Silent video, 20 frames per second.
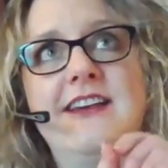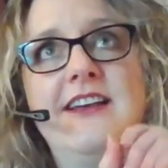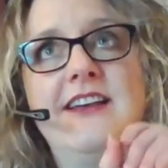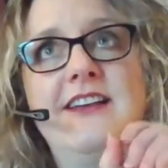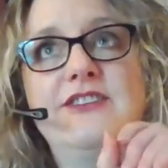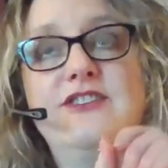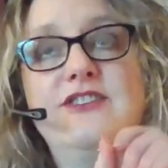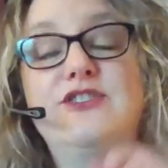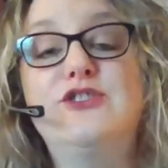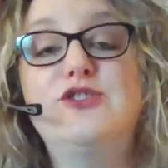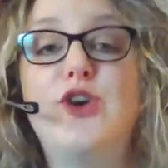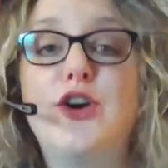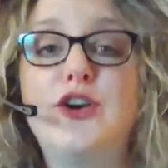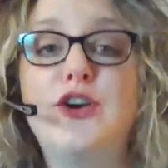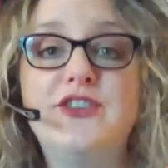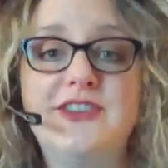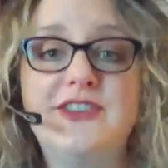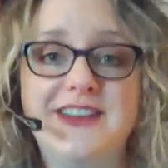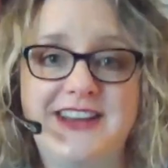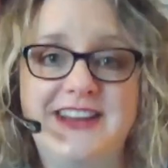
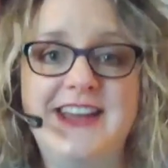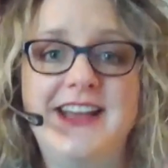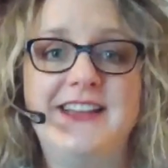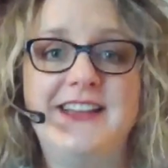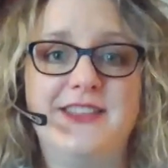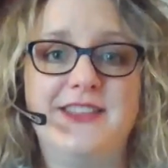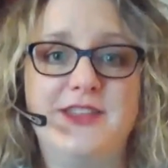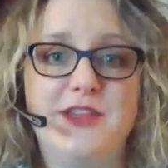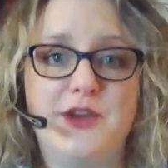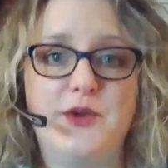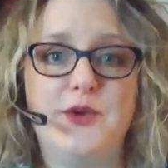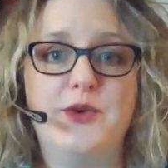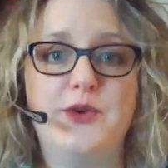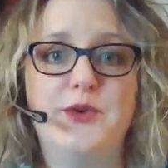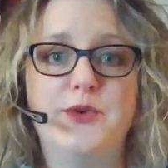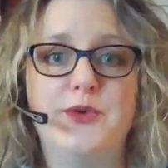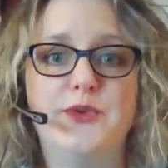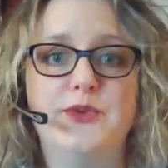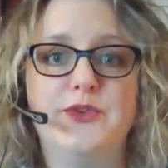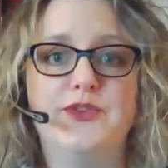start to get
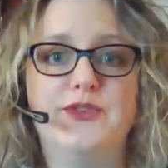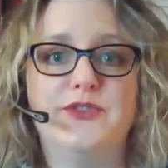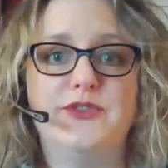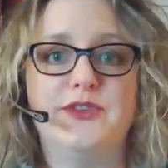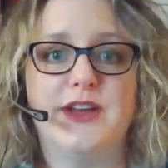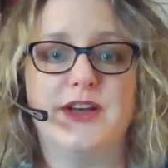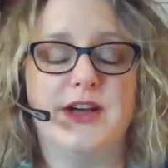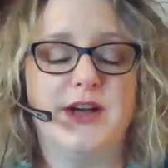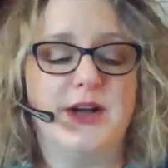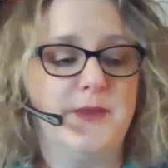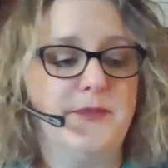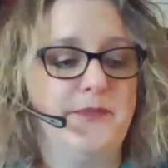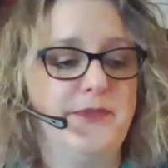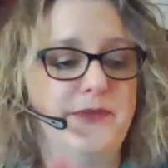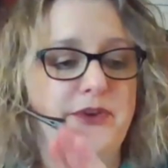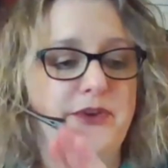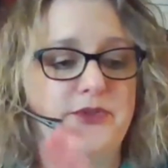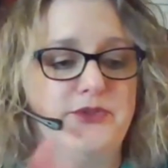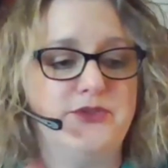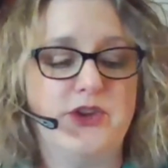those
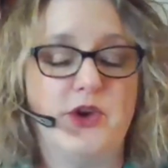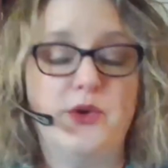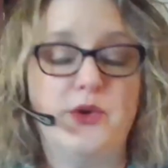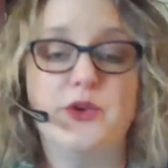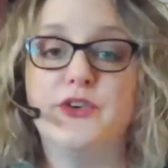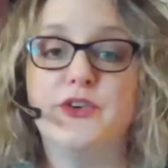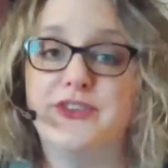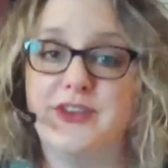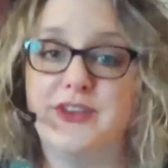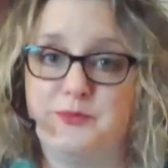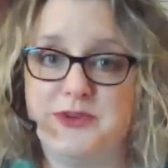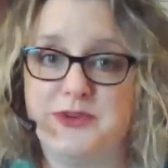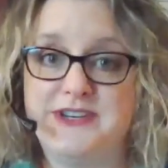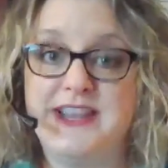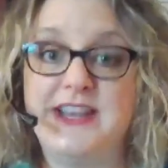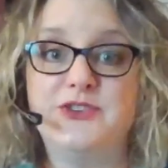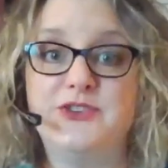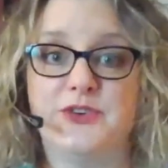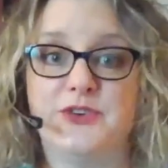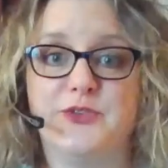donors and
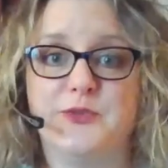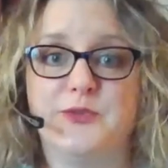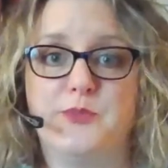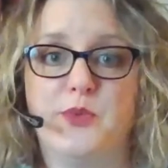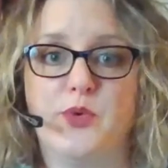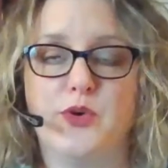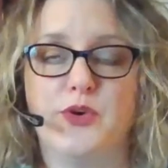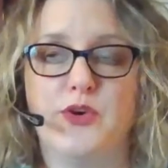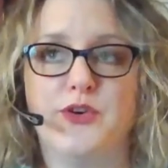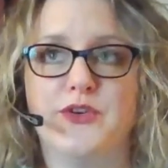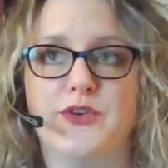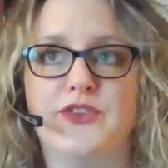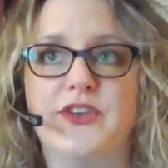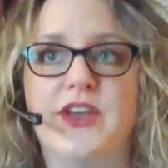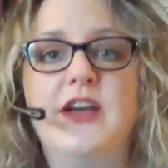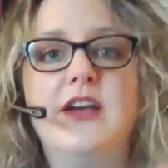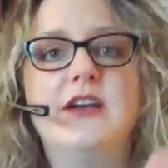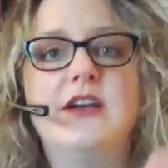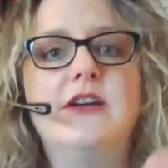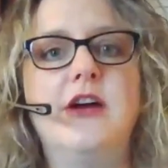potential supporters
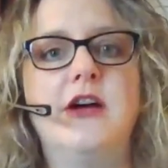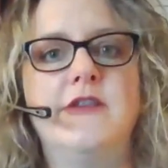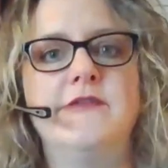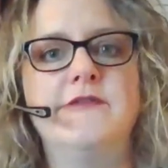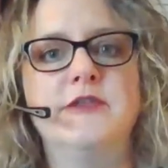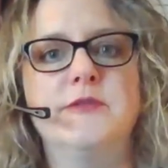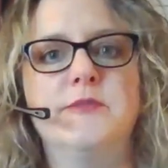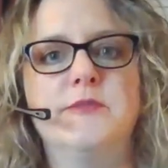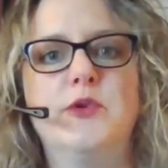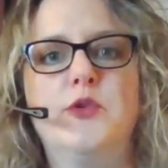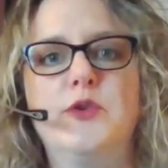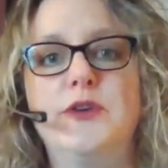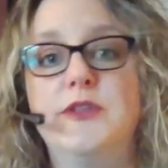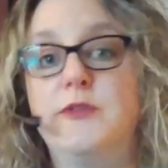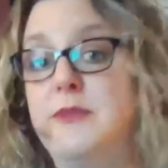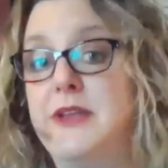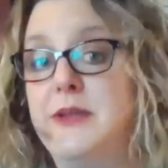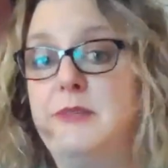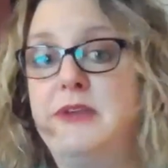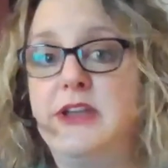comfortable with
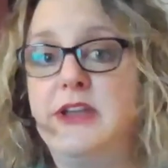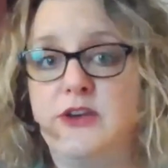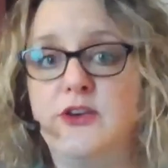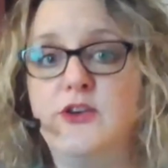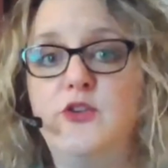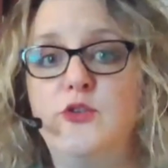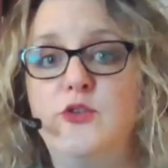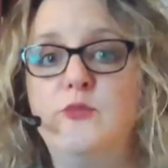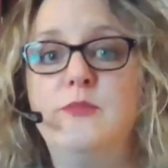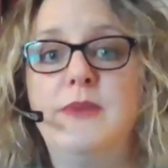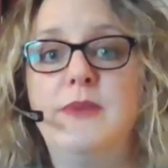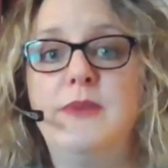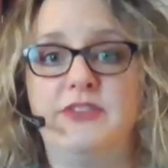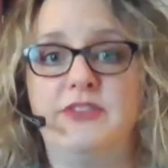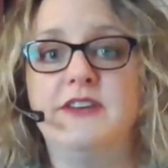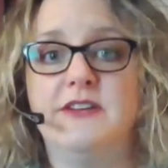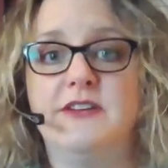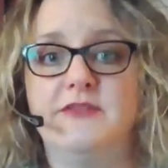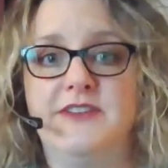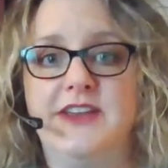maybe a new
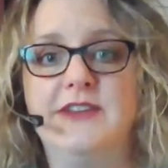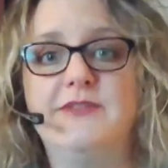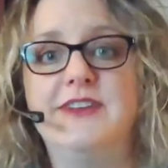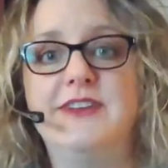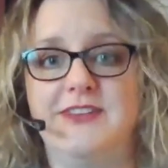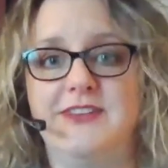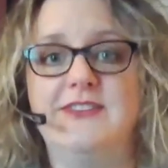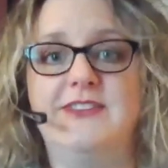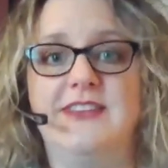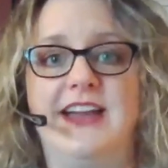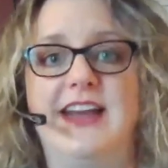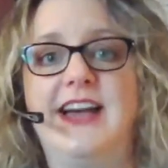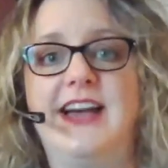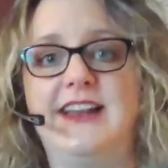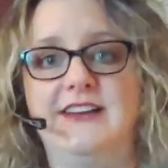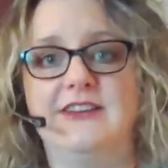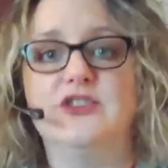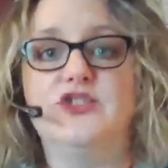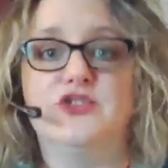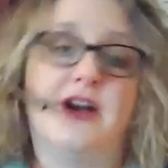method of giving that they
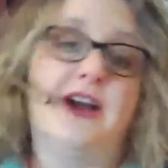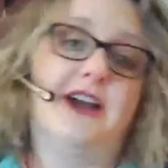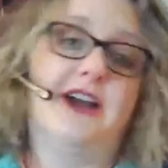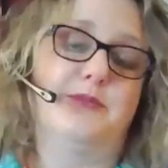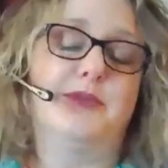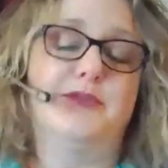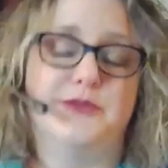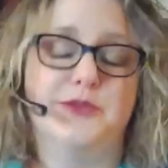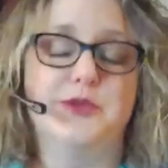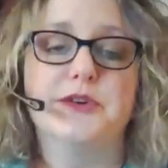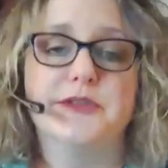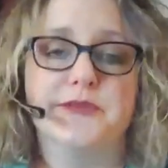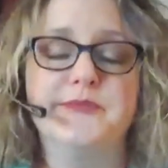hadn't tried before.